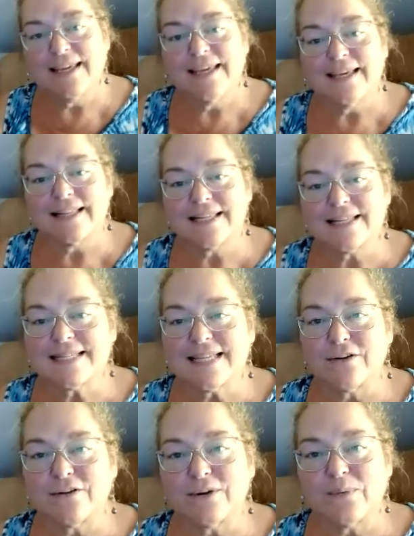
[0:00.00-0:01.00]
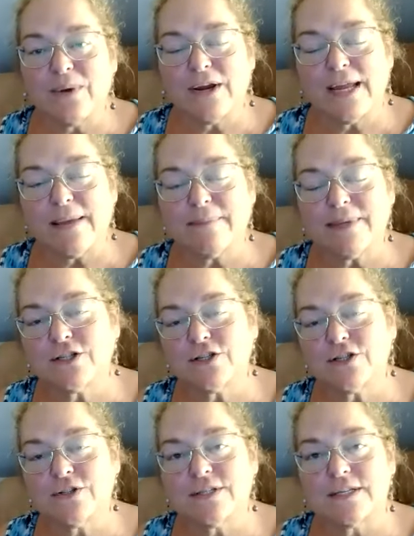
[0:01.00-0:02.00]
Healing Center in Wareham,
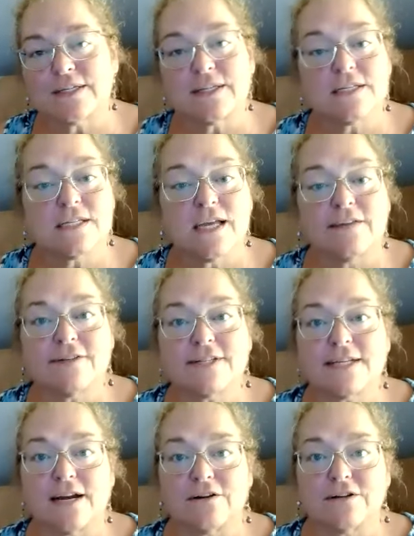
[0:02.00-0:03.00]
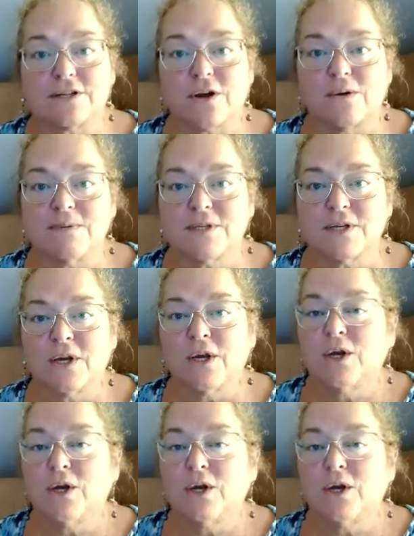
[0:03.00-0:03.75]
Massachusetts. It's time for tarot scopes.